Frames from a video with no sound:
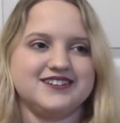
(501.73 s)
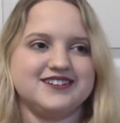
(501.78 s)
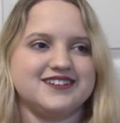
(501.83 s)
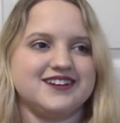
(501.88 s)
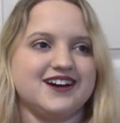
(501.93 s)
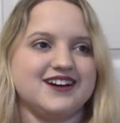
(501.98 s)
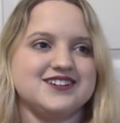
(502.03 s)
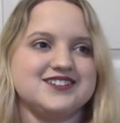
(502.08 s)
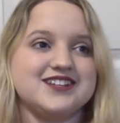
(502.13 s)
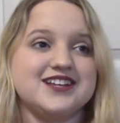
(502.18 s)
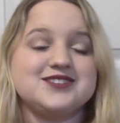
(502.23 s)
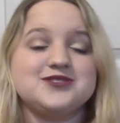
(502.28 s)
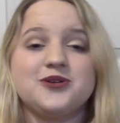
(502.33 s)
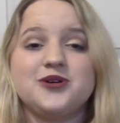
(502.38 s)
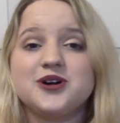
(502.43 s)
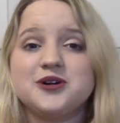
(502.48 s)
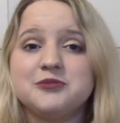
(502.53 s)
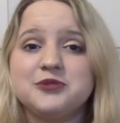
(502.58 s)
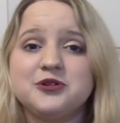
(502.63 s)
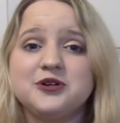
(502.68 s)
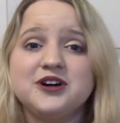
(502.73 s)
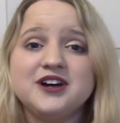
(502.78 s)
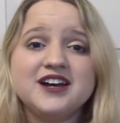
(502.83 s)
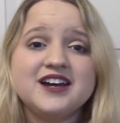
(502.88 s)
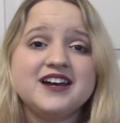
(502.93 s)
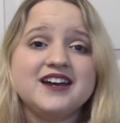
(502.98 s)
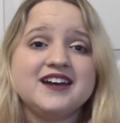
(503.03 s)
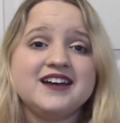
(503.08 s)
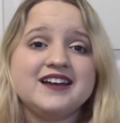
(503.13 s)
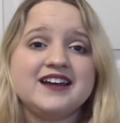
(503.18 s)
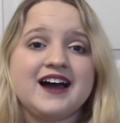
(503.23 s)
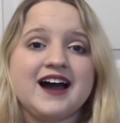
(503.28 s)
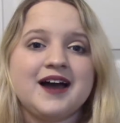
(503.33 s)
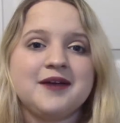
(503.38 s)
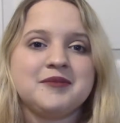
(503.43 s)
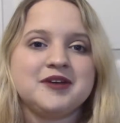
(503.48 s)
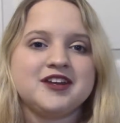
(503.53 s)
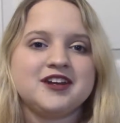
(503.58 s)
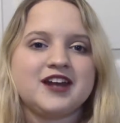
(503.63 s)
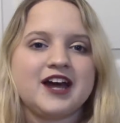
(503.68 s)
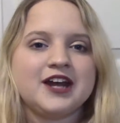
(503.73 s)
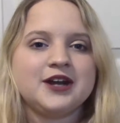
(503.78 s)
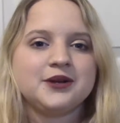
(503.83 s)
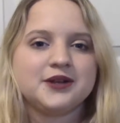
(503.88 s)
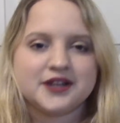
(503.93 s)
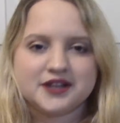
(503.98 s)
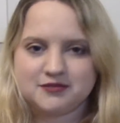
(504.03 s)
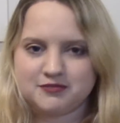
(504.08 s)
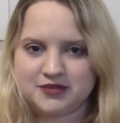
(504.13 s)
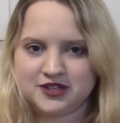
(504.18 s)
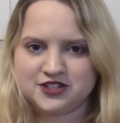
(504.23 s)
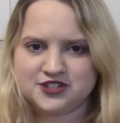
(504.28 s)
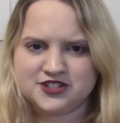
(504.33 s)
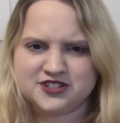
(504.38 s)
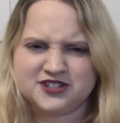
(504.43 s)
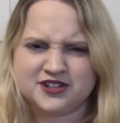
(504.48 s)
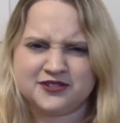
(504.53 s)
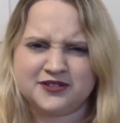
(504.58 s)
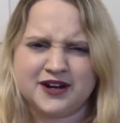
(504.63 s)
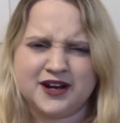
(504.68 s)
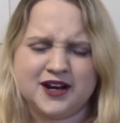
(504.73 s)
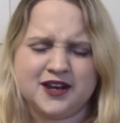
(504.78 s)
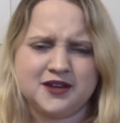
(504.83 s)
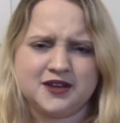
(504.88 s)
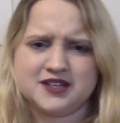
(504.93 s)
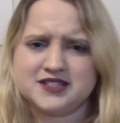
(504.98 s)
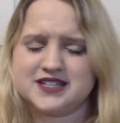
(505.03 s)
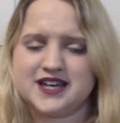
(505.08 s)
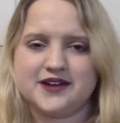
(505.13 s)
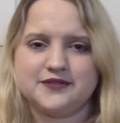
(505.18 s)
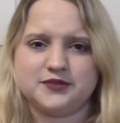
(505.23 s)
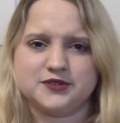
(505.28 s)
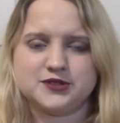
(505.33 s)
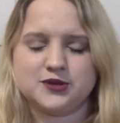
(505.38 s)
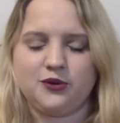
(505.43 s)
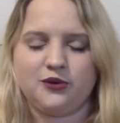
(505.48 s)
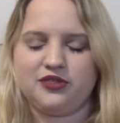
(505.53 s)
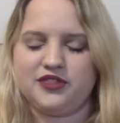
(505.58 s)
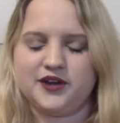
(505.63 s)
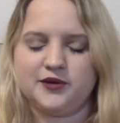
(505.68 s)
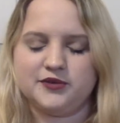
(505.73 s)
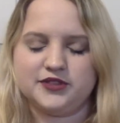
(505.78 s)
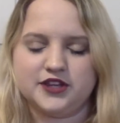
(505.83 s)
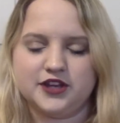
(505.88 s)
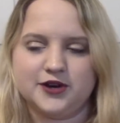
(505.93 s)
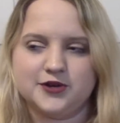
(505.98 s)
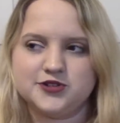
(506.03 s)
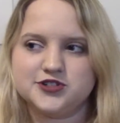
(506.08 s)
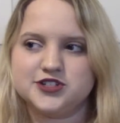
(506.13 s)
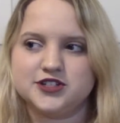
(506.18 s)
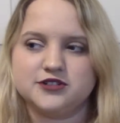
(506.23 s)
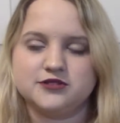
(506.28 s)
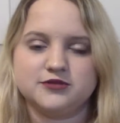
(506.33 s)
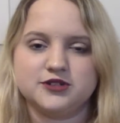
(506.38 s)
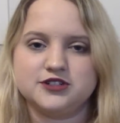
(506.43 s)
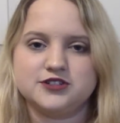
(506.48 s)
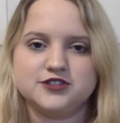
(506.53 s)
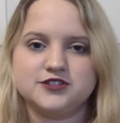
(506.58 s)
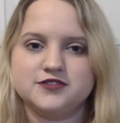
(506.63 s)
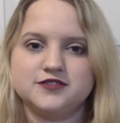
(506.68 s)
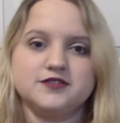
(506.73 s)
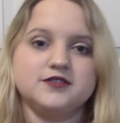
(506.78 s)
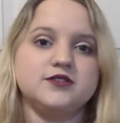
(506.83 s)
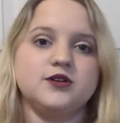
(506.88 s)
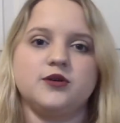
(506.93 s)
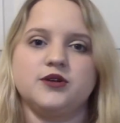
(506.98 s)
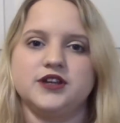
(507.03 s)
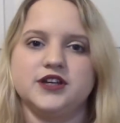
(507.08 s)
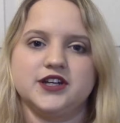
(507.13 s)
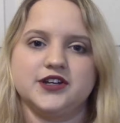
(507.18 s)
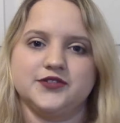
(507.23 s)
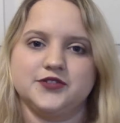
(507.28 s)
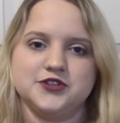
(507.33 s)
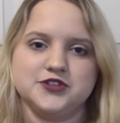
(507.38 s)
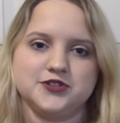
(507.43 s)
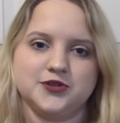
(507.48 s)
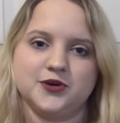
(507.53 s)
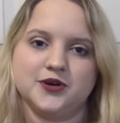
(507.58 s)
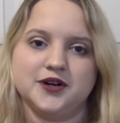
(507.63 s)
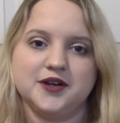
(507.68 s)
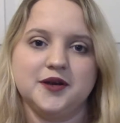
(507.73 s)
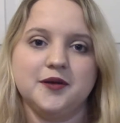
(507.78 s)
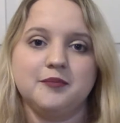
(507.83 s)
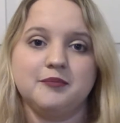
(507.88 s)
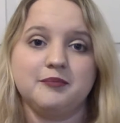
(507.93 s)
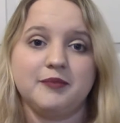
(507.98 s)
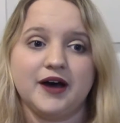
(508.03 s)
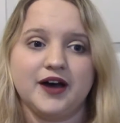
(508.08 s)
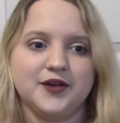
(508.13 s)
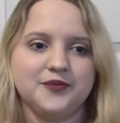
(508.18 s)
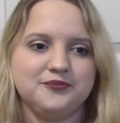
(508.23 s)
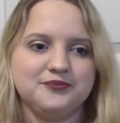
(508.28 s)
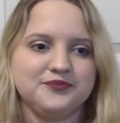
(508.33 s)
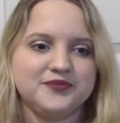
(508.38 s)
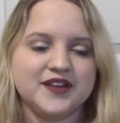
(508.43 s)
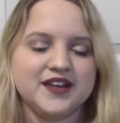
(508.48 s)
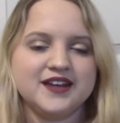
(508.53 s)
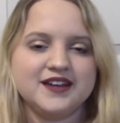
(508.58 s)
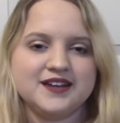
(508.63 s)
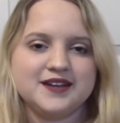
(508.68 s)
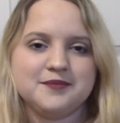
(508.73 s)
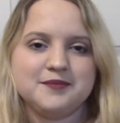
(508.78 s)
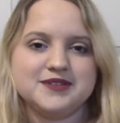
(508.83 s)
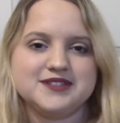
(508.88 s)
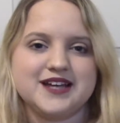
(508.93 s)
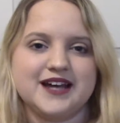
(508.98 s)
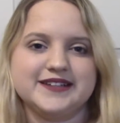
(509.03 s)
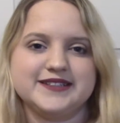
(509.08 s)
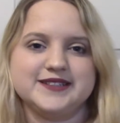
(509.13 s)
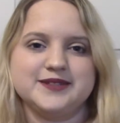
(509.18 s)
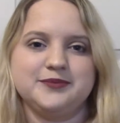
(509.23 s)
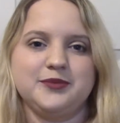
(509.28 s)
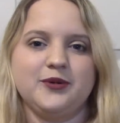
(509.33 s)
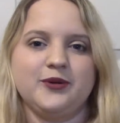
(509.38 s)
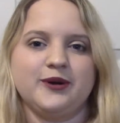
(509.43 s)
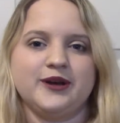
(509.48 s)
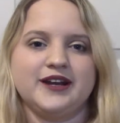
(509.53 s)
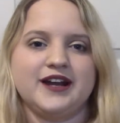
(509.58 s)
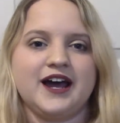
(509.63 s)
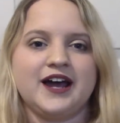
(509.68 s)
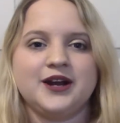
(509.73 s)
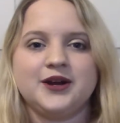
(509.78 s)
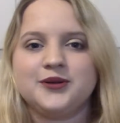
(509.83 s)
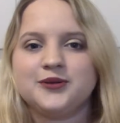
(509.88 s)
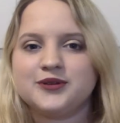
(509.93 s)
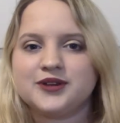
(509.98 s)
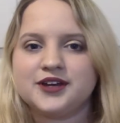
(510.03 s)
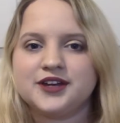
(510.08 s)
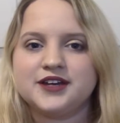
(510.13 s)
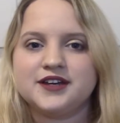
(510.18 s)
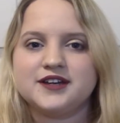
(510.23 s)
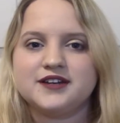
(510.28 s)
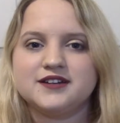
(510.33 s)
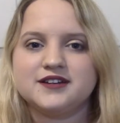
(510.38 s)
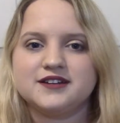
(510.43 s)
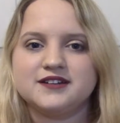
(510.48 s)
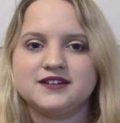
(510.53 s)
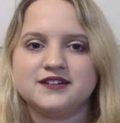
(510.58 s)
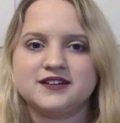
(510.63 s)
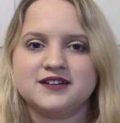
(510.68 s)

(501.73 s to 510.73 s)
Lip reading: gosh, that's horrible. I mean, I don't like beaches already because I have this whole thing with the ocean, which, totally different story, but besides the point, I don't like,